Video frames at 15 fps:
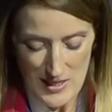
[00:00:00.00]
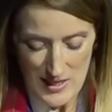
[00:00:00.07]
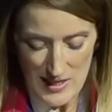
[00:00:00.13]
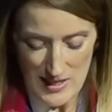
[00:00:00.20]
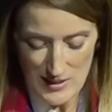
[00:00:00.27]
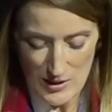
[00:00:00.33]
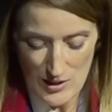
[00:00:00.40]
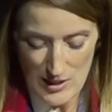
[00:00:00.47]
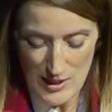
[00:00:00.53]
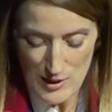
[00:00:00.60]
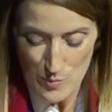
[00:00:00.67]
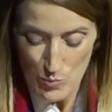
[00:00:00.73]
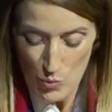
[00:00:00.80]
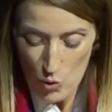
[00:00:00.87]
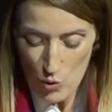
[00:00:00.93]
is
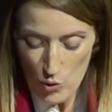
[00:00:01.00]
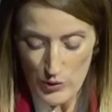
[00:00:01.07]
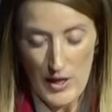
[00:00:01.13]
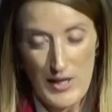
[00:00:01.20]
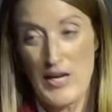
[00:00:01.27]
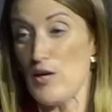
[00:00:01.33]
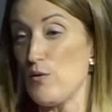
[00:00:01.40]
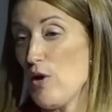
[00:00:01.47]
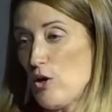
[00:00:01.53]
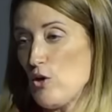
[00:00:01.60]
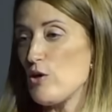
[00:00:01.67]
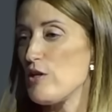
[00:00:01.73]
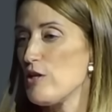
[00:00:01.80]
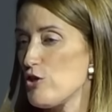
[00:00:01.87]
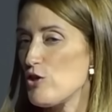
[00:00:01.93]
more than a
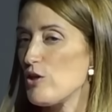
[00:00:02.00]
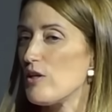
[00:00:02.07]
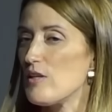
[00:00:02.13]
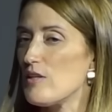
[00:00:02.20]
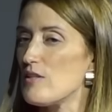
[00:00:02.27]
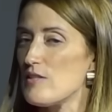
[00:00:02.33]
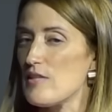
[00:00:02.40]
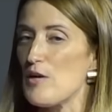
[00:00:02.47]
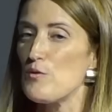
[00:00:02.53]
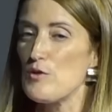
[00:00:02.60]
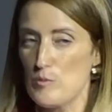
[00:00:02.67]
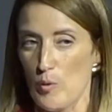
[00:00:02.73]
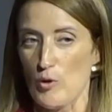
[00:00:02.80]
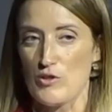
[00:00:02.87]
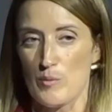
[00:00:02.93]
recognition, it is a
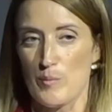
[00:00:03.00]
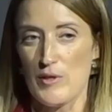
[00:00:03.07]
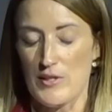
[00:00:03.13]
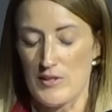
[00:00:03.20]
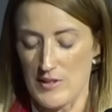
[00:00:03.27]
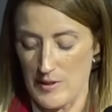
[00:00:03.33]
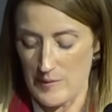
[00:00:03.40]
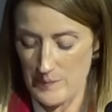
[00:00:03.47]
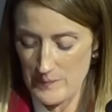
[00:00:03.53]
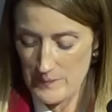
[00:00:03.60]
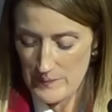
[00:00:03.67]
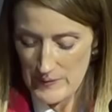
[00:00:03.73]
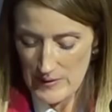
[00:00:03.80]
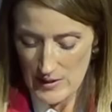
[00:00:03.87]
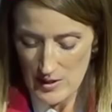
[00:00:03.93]
responsibility.
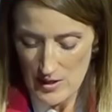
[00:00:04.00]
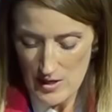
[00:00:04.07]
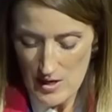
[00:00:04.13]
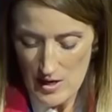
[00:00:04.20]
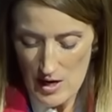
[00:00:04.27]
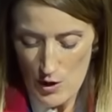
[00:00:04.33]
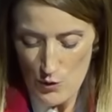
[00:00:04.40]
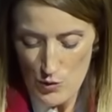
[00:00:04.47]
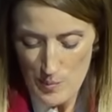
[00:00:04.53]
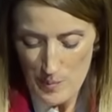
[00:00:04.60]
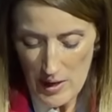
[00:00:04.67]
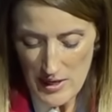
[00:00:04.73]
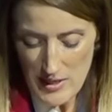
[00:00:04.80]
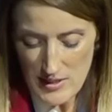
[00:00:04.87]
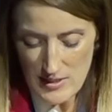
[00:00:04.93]
A
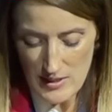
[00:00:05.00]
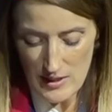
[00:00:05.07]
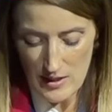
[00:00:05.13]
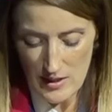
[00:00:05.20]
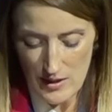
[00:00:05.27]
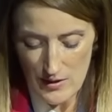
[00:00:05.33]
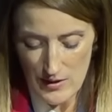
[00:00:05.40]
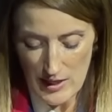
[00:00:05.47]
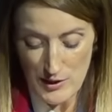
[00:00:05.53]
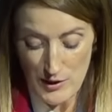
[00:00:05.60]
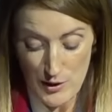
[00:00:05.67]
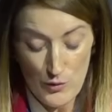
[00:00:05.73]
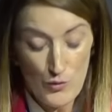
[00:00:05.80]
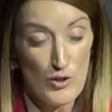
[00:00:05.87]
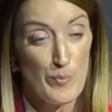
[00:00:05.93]
reminder that
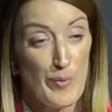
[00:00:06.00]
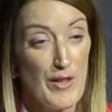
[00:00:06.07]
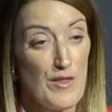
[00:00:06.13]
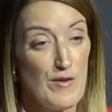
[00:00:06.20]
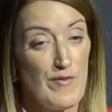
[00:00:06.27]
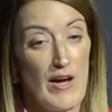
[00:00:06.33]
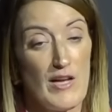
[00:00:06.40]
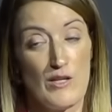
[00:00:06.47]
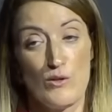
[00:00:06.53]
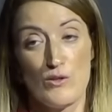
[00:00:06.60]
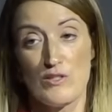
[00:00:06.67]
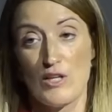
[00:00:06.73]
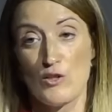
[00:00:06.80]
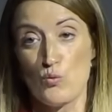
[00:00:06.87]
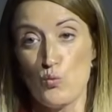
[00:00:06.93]
Europe and the values
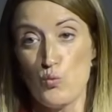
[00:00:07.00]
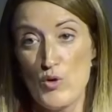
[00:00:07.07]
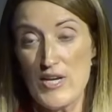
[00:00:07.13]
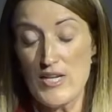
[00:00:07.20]
that we